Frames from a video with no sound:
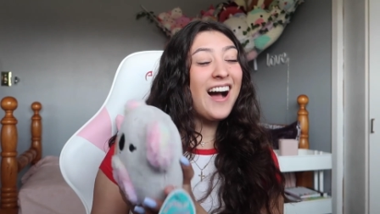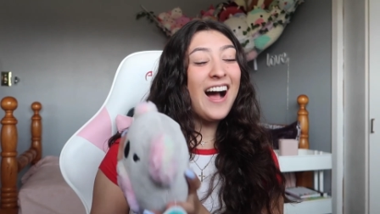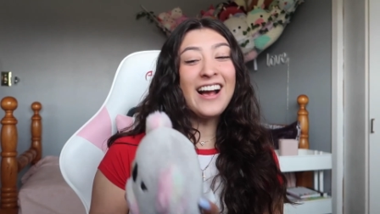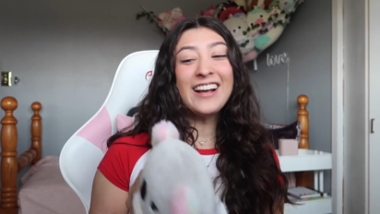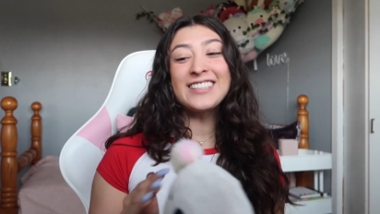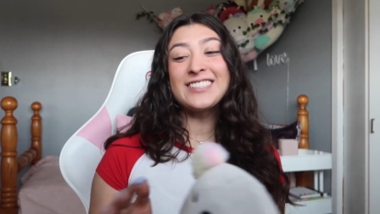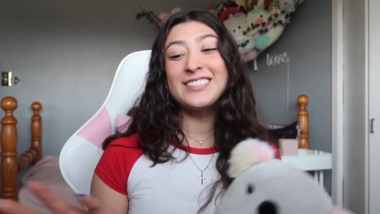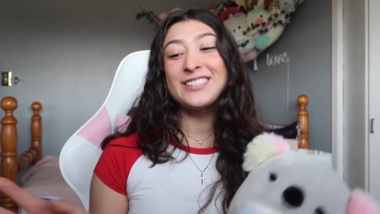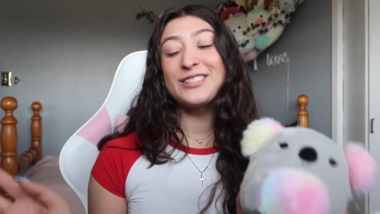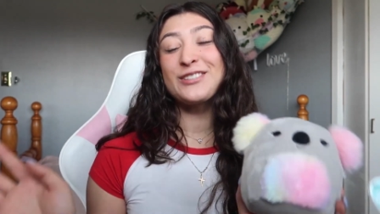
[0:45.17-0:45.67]

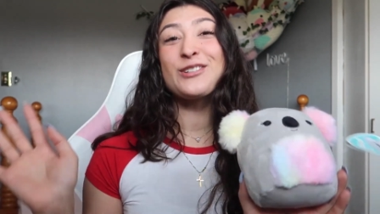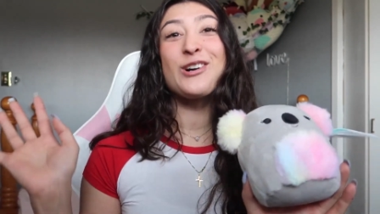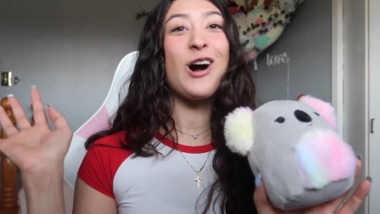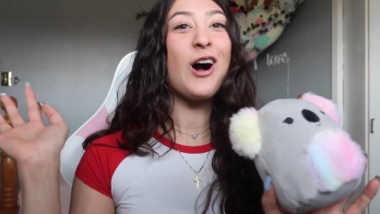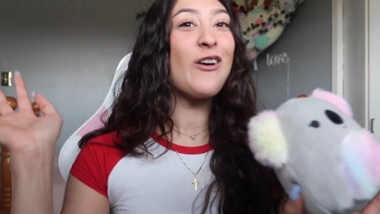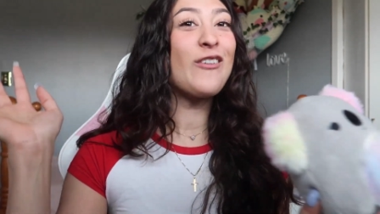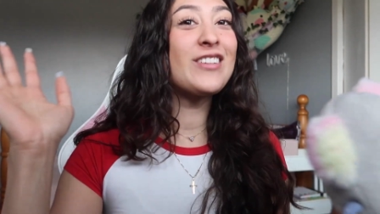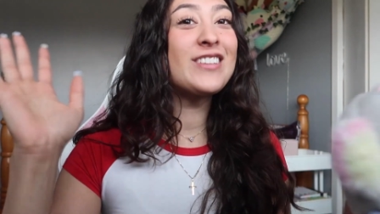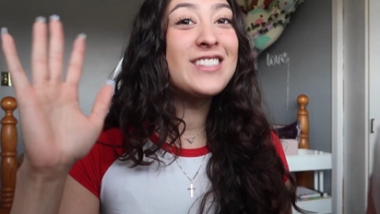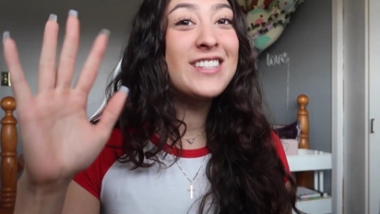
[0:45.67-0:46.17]
I see you
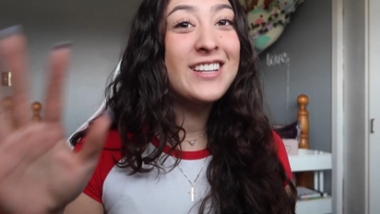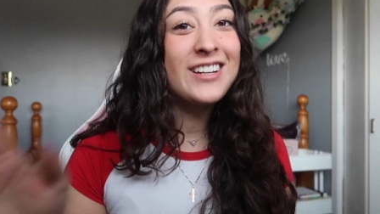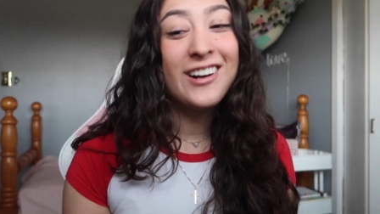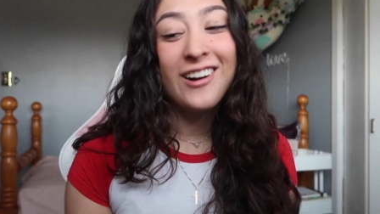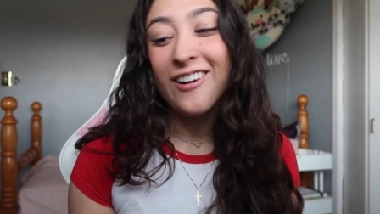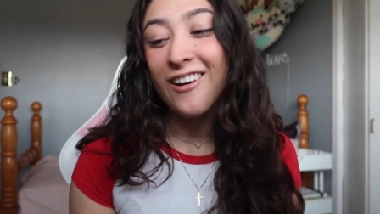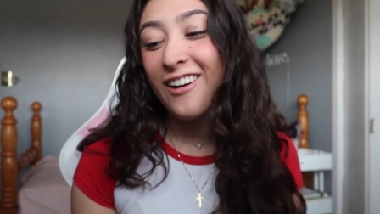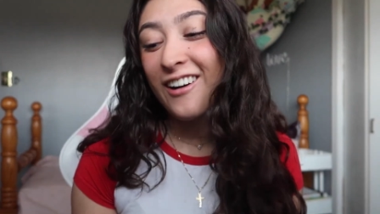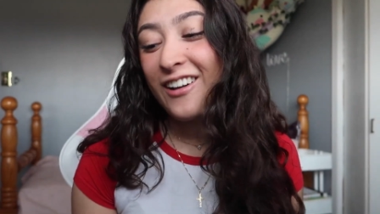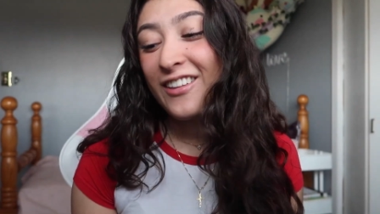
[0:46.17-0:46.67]
commenting
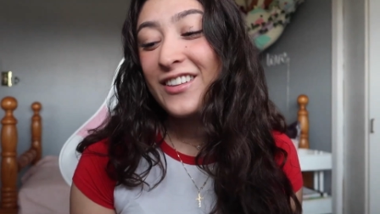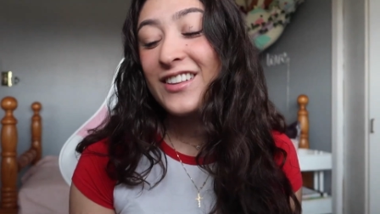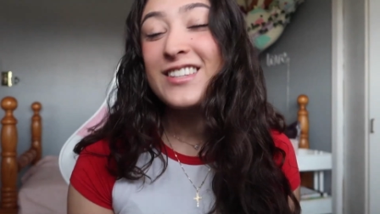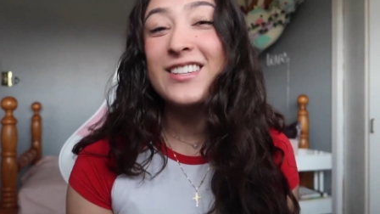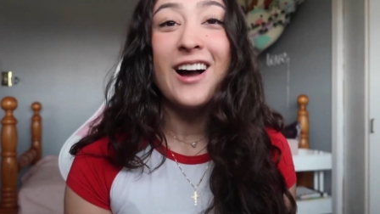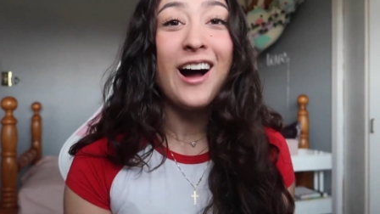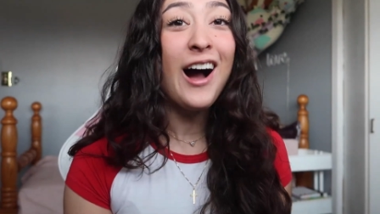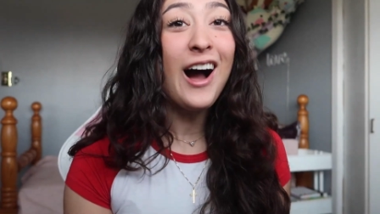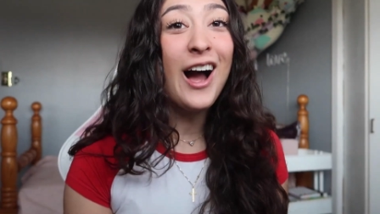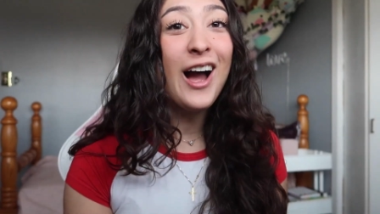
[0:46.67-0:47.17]
all the
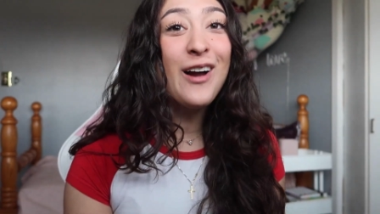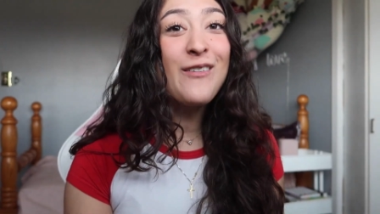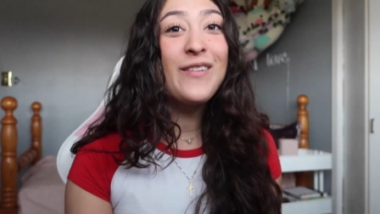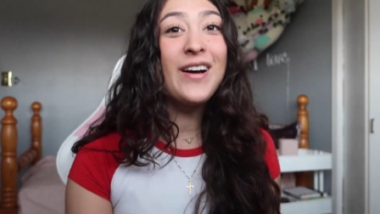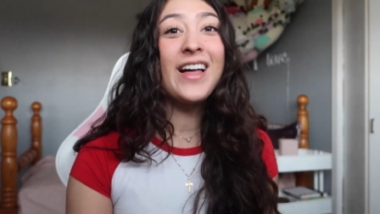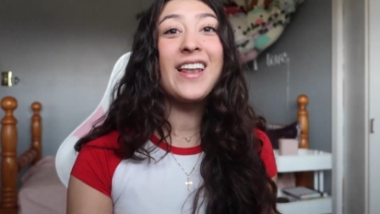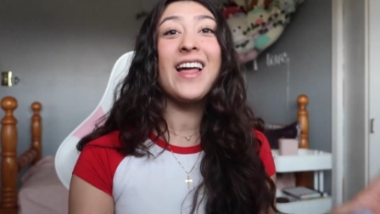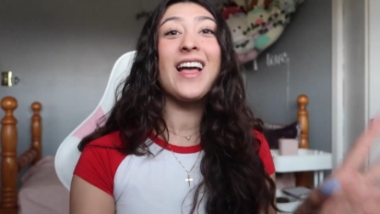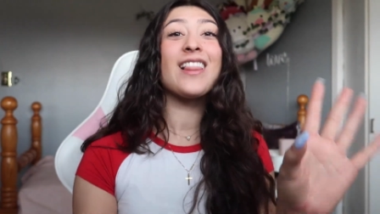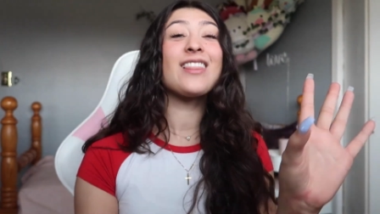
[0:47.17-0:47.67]
time
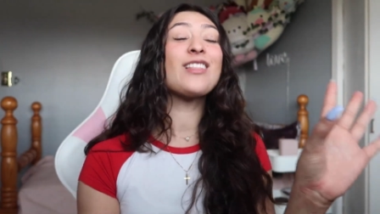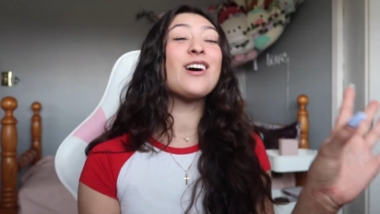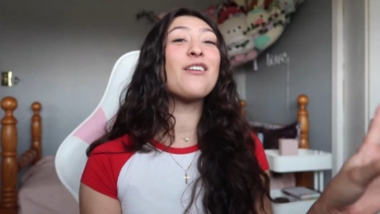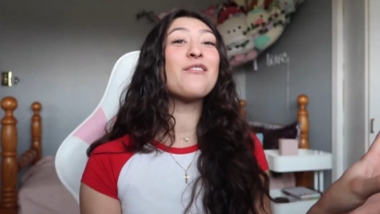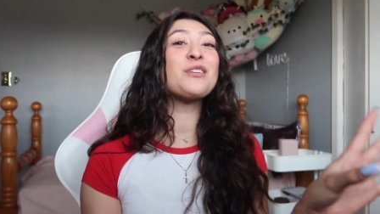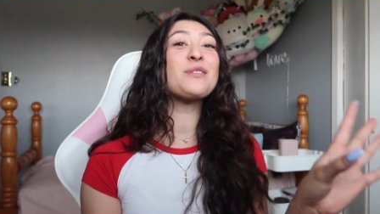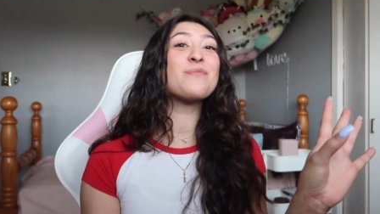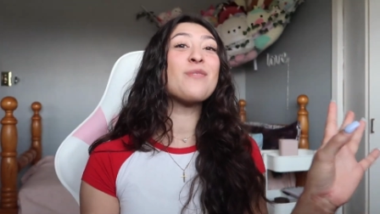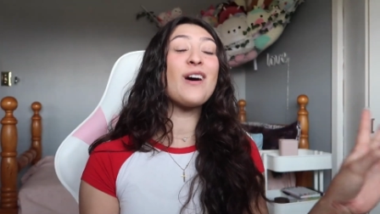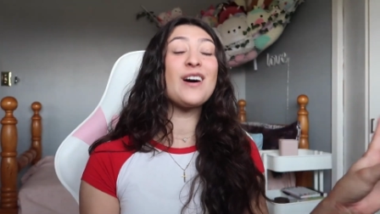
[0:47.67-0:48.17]
and I love your